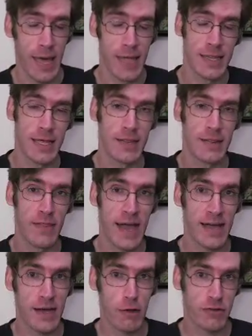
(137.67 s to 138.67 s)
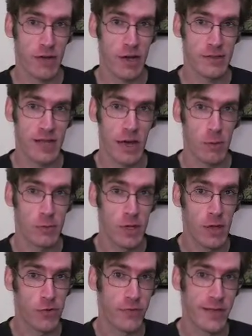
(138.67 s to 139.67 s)
and then that got shot down,
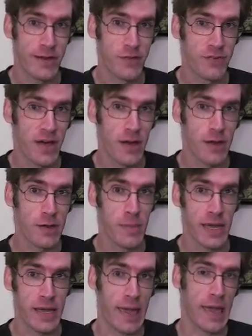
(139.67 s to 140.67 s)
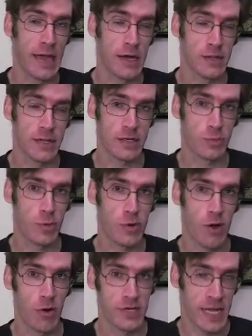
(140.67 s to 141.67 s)
so they decided to make a collectible
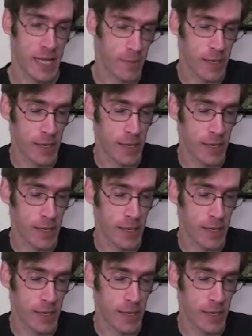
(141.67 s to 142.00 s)
card game,